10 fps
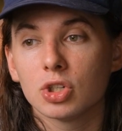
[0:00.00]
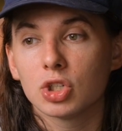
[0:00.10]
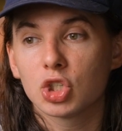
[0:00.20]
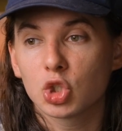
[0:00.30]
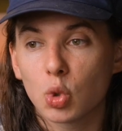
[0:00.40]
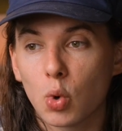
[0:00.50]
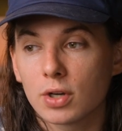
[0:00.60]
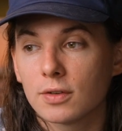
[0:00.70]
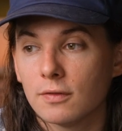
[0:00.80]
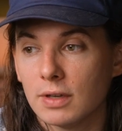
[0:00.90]

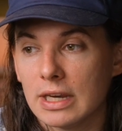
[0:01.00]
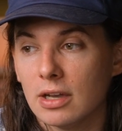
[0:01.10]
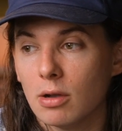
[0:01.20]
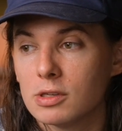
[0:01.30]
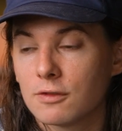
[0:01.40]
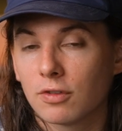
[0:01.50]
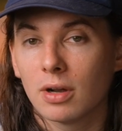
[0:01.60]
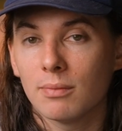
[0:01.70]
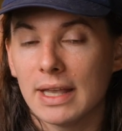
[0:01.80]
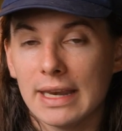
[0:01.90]
short videos
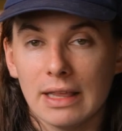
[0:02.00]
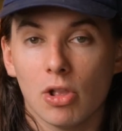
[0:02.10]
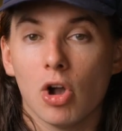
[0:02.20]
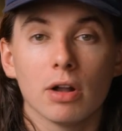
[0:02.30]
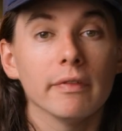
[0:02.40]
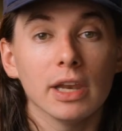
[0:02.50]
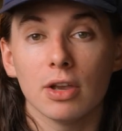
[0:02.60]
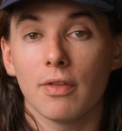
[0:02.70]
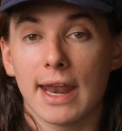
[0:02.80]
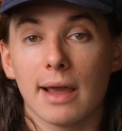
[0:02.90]
from any long
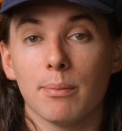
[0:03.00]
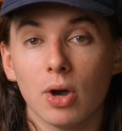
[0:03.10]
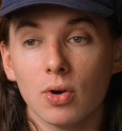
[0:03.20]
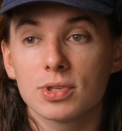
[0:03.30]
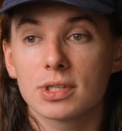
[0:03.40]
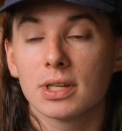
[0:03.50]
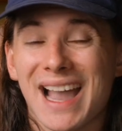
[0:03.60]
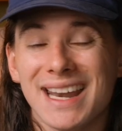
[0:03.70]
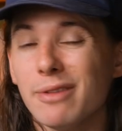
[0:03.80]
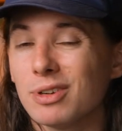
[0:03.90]
video that I post.
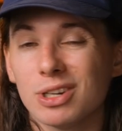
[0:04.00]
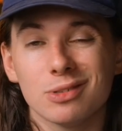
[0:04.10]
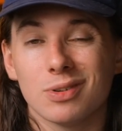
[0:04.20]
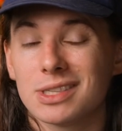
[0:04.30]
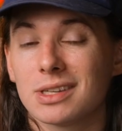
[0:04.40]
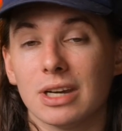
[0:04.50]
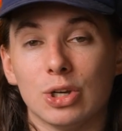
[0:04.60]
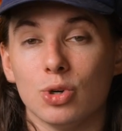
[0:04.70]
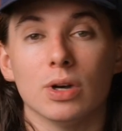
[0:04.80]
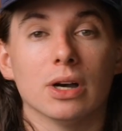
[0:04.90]
I never know what's going to
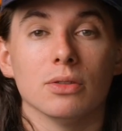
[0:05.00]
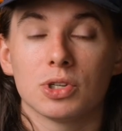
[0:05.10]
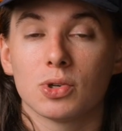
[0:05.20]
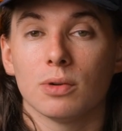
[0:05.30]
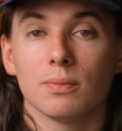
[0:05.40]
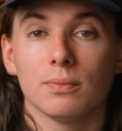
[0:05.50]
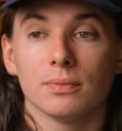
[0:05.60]
do well in the short.